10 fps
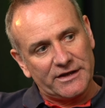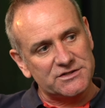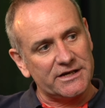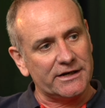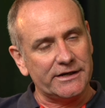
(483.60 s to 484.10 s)
I
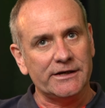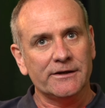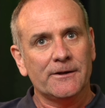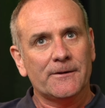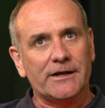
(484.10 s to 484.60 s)
think certainly,
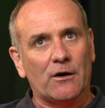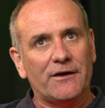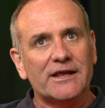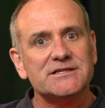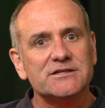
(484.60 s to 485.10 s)

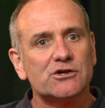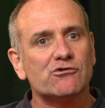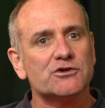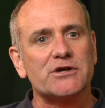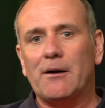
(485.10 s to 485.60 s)
and this is
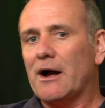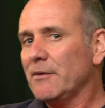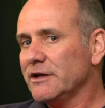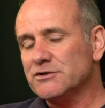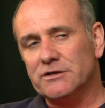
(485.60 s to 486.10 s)
across. I
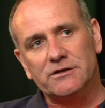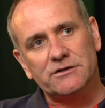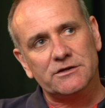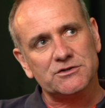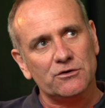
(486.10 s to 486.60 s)
mean,
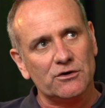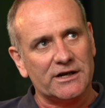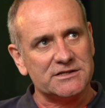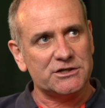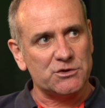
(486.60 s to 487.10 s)
there's an
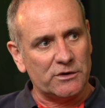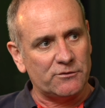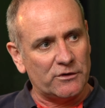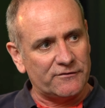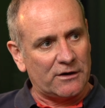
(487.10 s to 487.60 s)
organisation
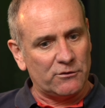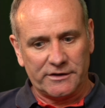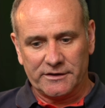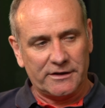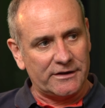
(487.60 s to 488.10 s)
we've dealt
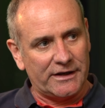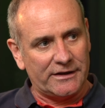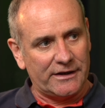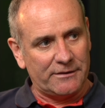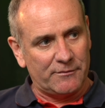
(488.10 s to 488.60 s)
with
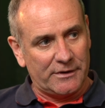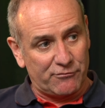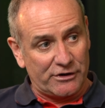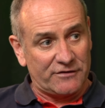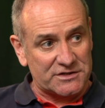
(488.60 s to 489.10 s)

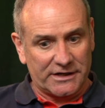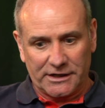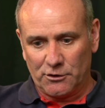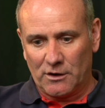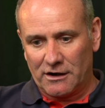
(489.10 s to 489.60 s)

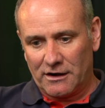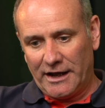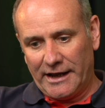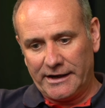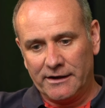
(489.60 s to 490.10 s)
previously who are
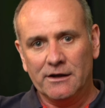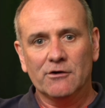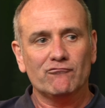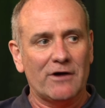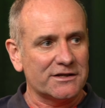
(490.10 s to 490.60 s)
a
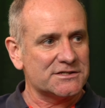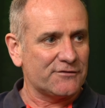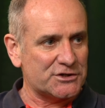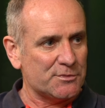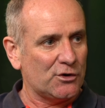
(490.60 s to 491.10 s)

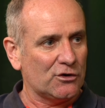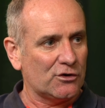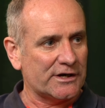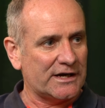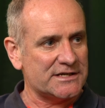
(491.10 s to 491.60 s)
relatively small
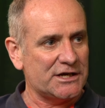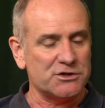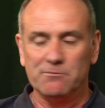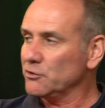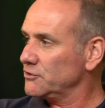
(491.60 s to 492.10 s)

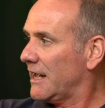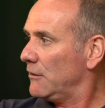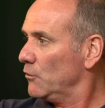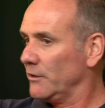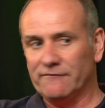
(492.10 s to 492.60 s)
organisation, but
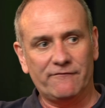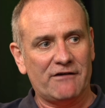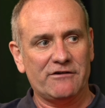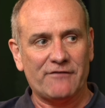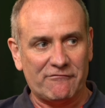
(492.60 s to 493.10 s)
dealt with
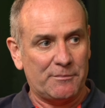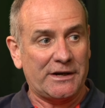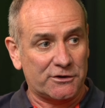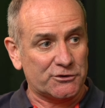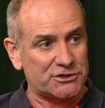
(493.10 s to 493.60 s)
very, very
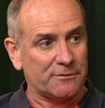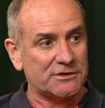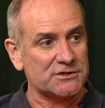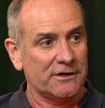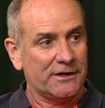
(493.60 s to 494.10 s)
big
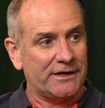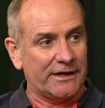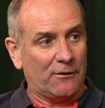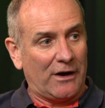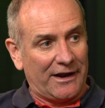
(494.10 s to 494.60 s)
customers.
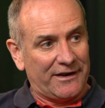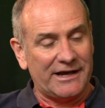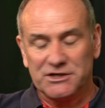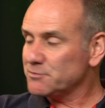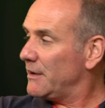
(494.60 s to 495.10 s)
And
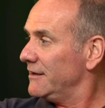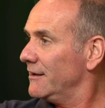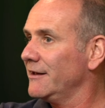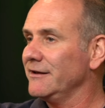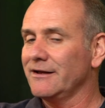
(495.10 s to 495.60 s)
they
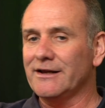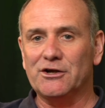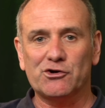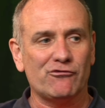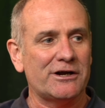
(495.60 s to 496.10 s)
spent an
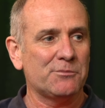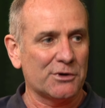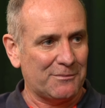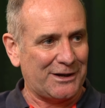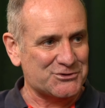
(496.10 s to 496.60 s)

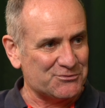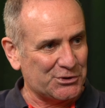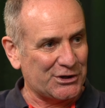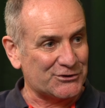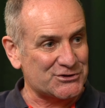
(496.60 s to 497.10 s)
incredible amount of
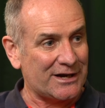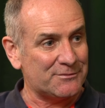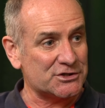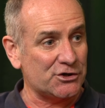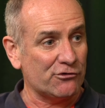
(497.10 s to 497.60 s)
money on
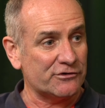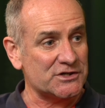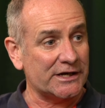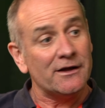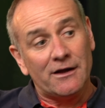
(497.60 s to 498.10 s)

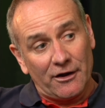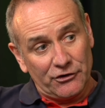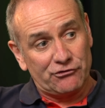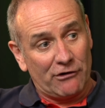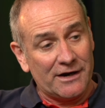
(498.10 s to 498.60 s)
cybersecurity,
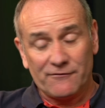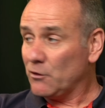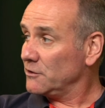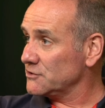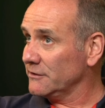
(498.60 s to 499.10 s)
and the driver
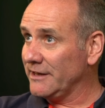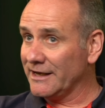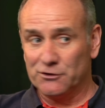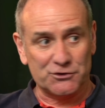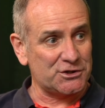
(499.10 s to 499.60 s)
was that
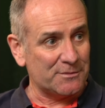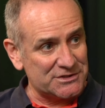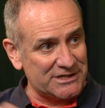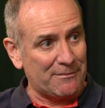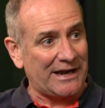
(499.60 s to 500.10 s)
their
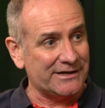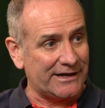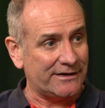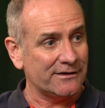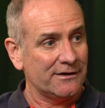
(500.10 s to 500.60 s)
customers
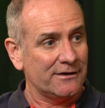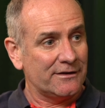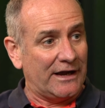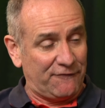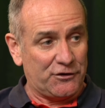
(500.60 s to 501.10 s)
demanded,
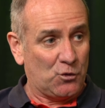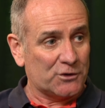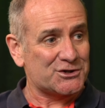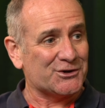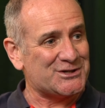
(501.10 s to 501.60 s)
if you
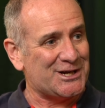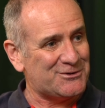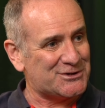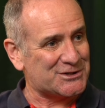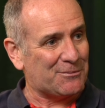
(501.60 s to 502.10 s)
want to
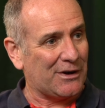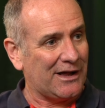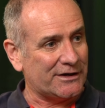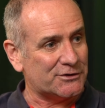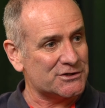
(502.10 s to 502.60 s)
continue to
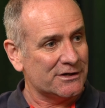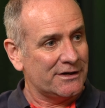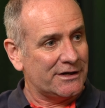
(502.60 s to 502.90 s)
supply us.